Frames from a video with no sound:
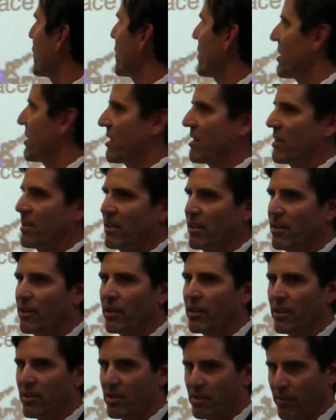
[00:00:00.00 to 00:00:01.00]
which is
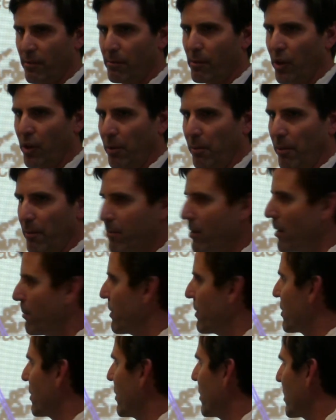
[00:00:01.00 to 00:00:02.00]
you can use for multiple
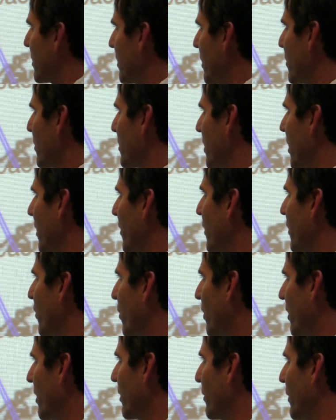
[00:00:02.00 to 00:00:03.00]
purposes. So it's on the
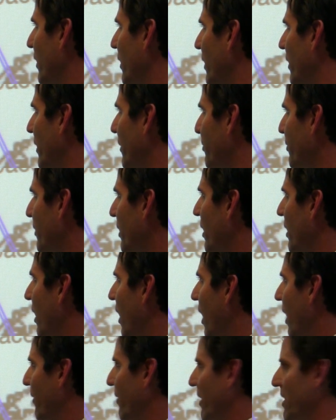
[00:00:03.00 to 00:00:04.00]
order, really,
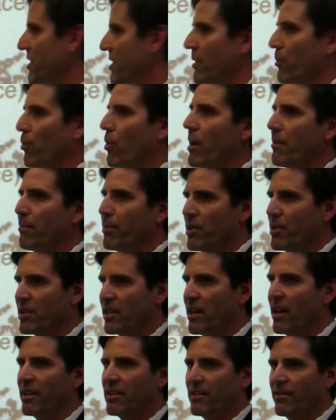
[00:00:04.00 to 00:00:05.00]
of less than
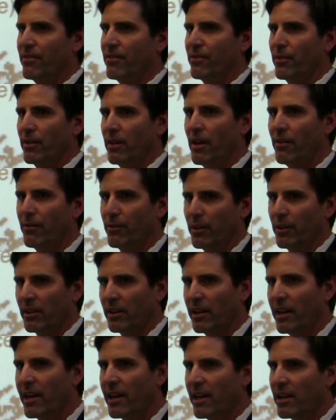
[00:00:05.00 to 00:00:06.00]
1% of real
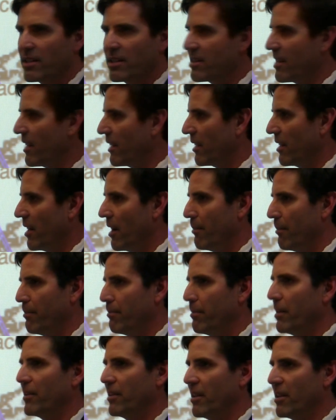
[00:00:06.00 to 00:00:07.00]
land taken
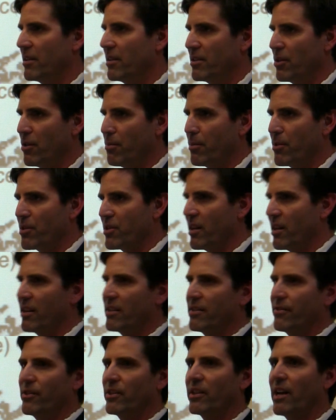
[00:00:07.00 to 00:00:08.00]
up, but then
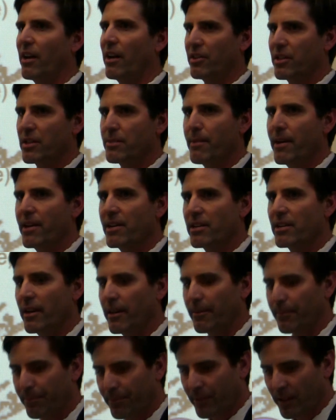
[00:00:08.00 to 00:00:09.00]
2% if you count the
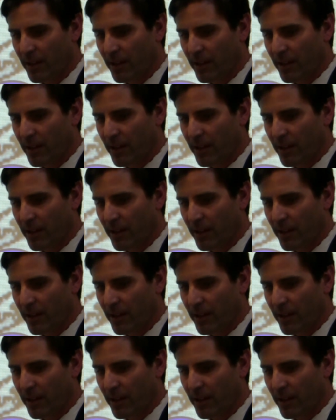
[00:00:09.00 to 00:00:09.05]
spacing.